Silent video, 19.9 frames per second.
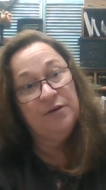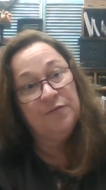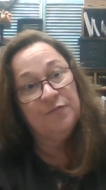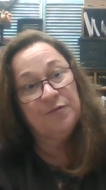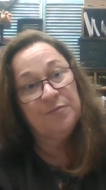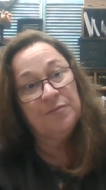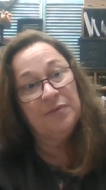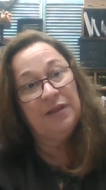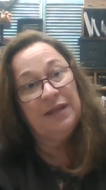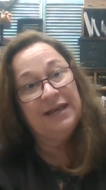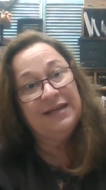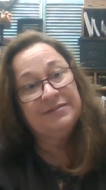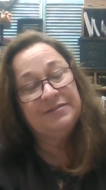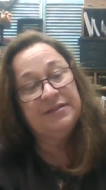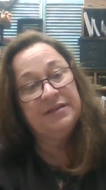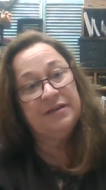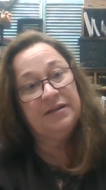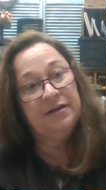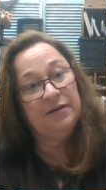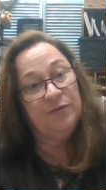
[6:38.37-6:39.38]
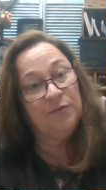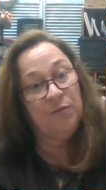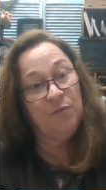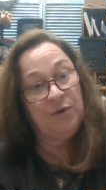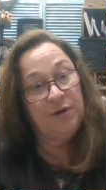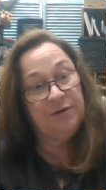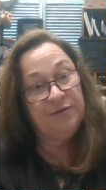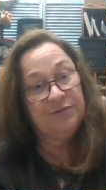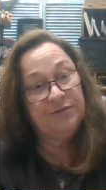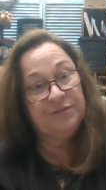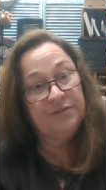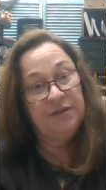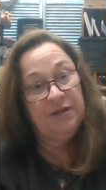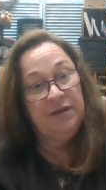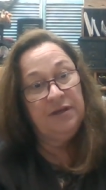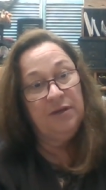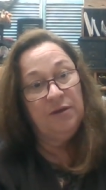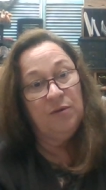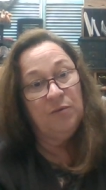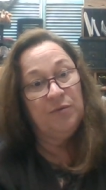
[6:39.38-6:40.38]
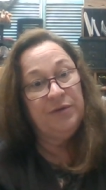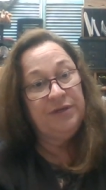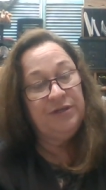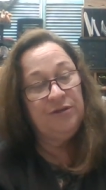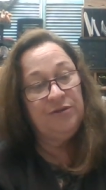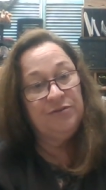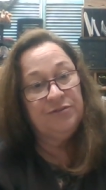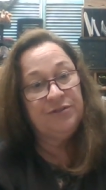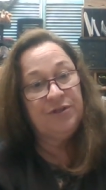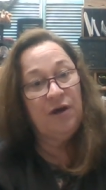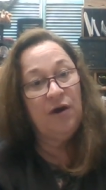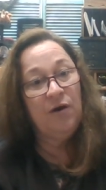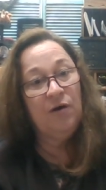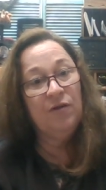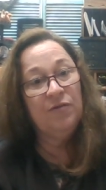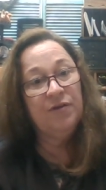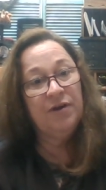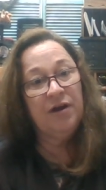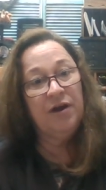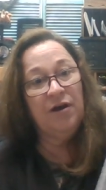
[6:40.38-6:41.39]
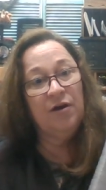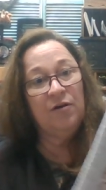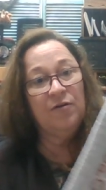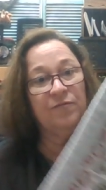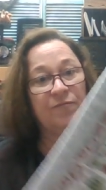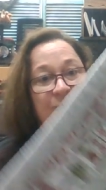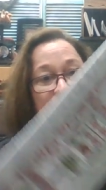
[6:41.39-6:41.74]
from Classic Color Works. We used all the call